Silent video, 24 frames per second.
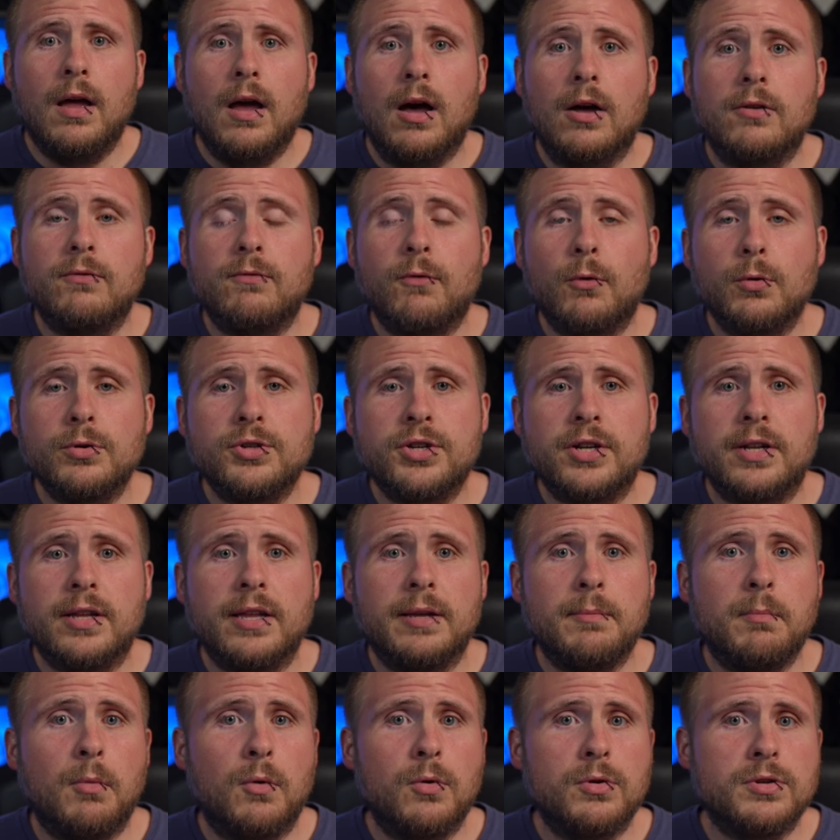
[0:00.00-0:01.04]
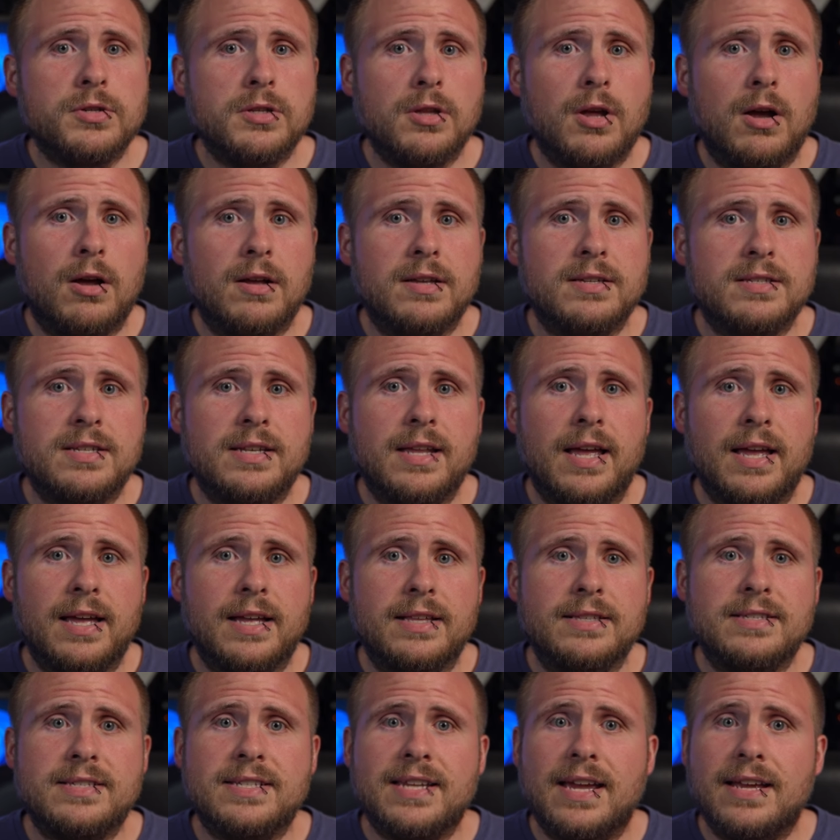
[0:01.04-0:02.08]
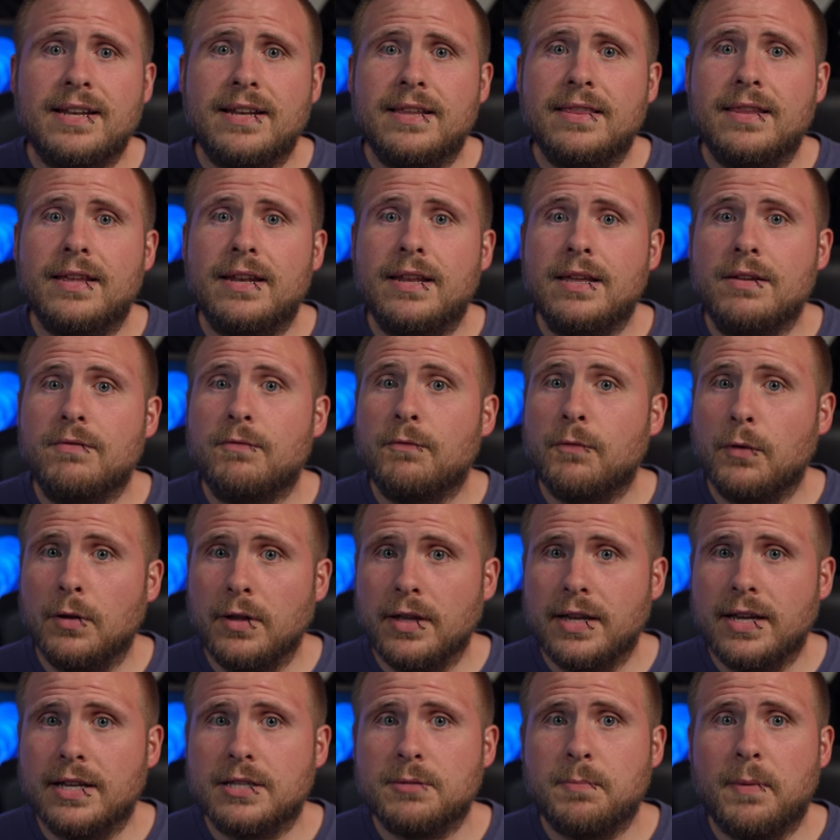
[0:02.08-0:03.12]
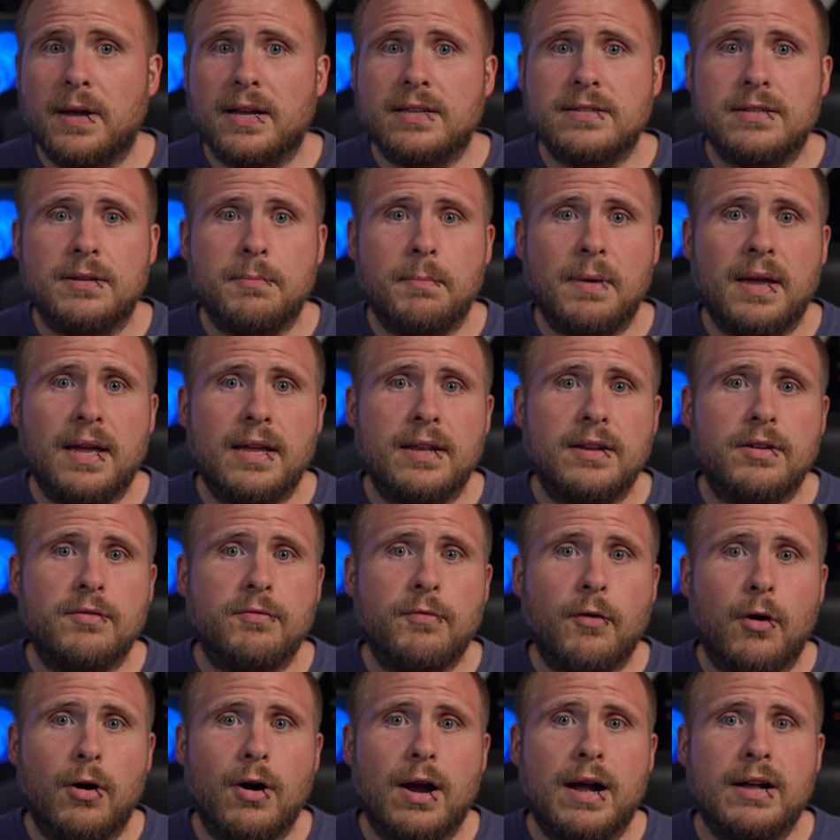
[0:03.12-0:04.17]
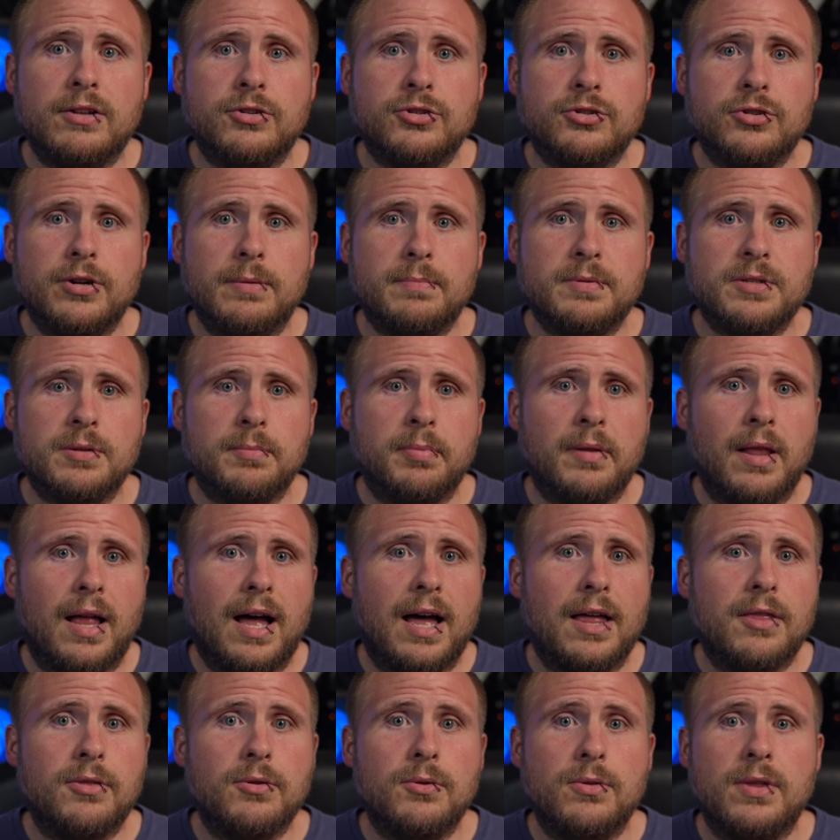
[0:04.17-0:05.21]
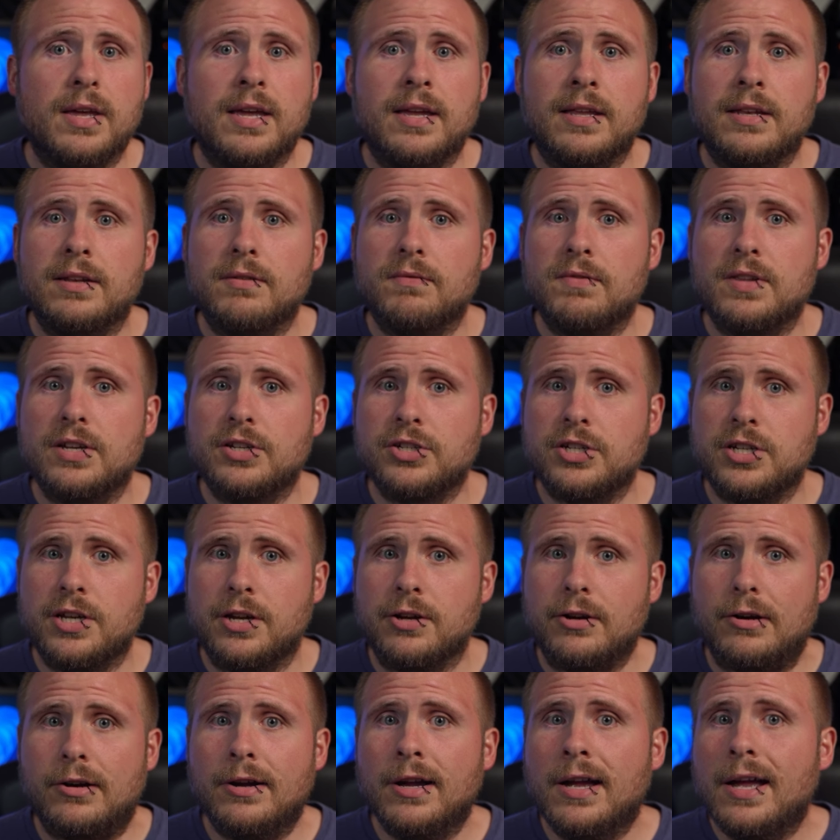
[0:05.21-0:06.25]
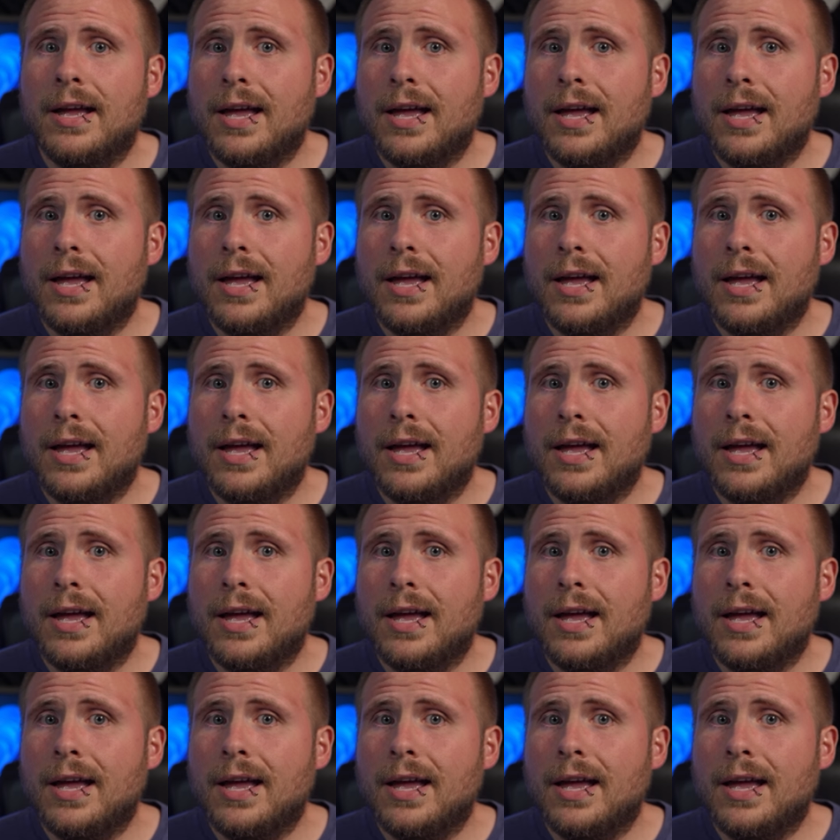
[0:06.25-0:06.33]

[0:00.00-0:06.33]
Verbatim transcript: Unfortunately, Moore's Law is dead stated that he fully expects demand to far outstrip supply through the end of this year.